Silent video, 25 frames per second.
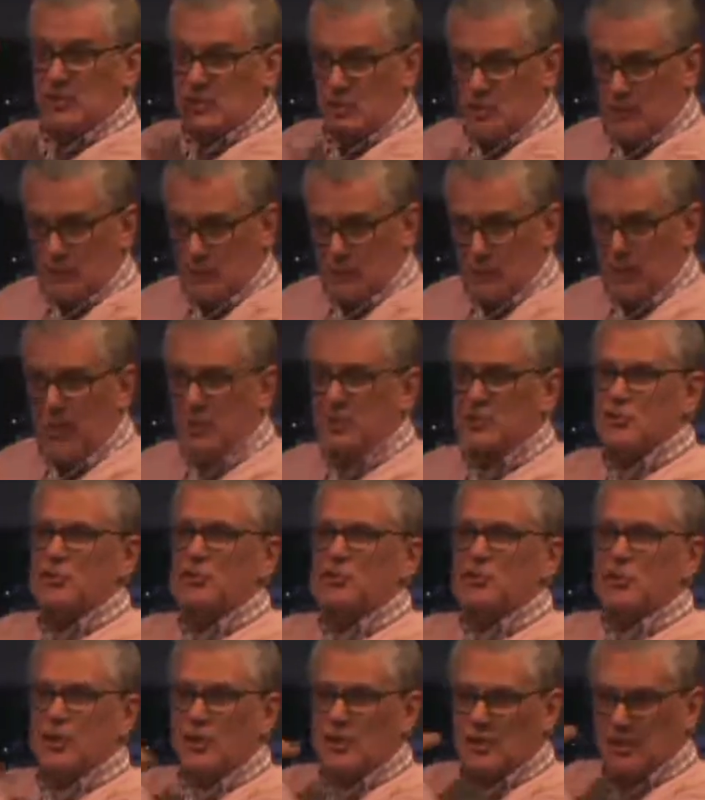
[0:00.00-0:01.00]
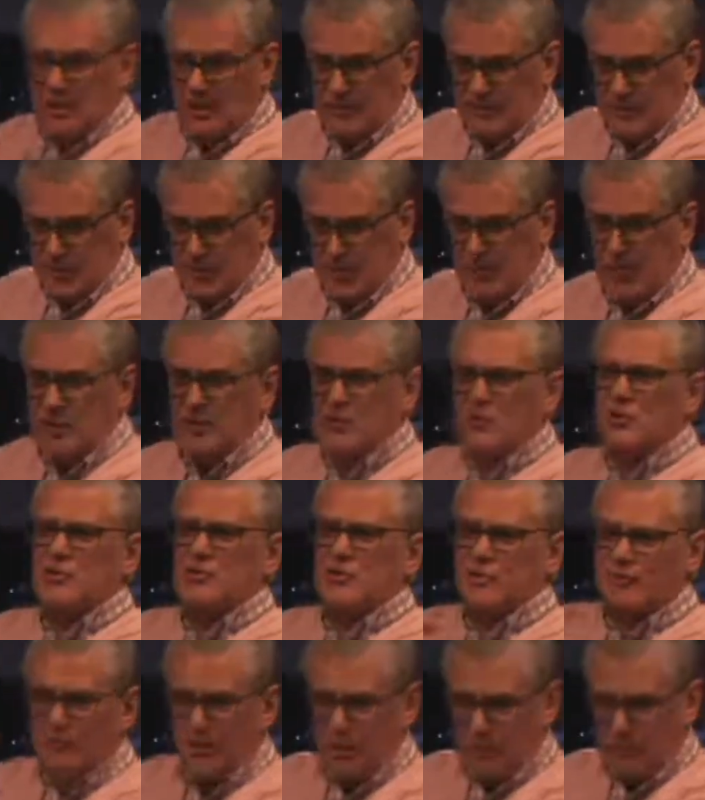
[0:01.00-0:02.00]
to be righteous and God loving the righteous
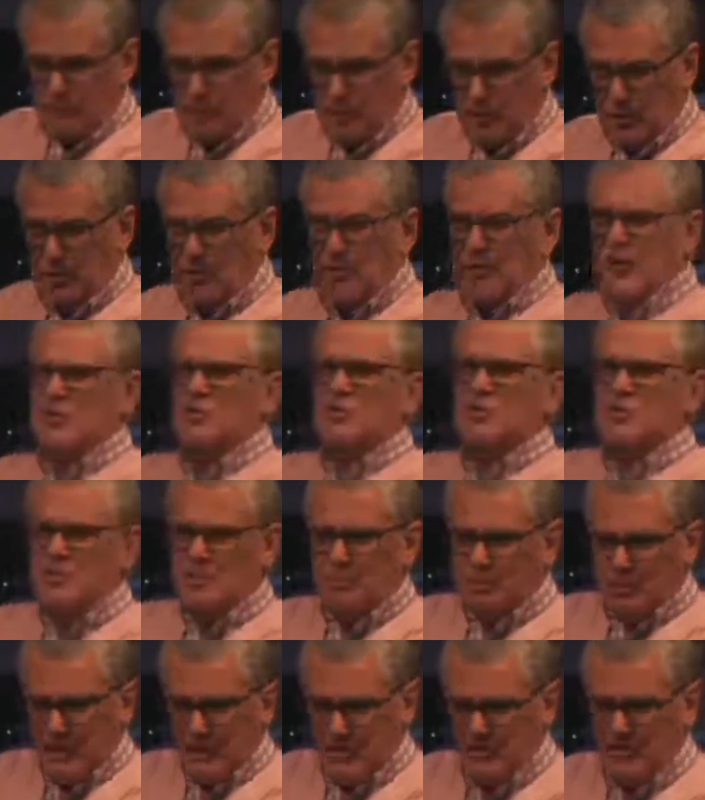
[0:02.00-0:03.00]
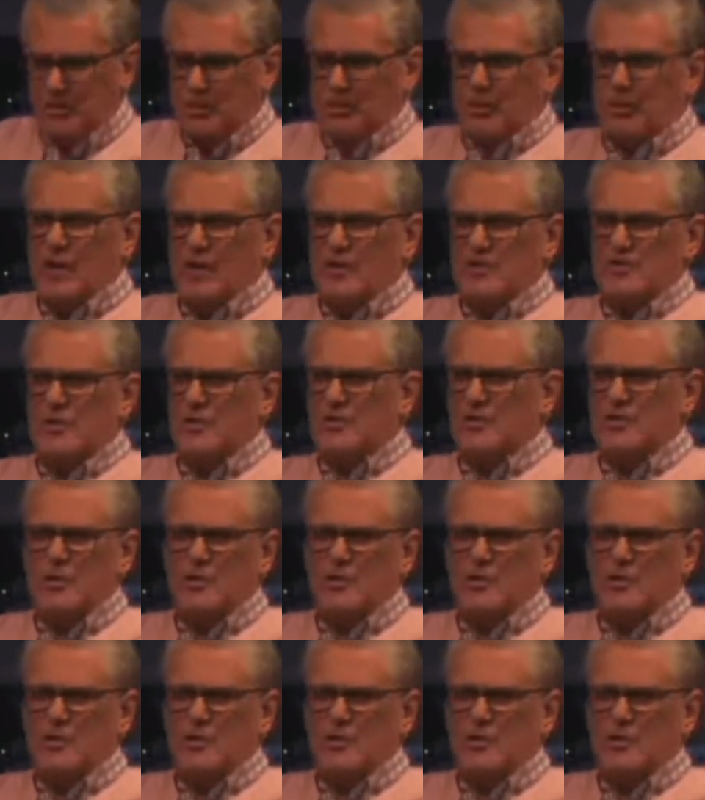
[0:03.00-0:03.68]
and favoring the righteous and blessing the righteous,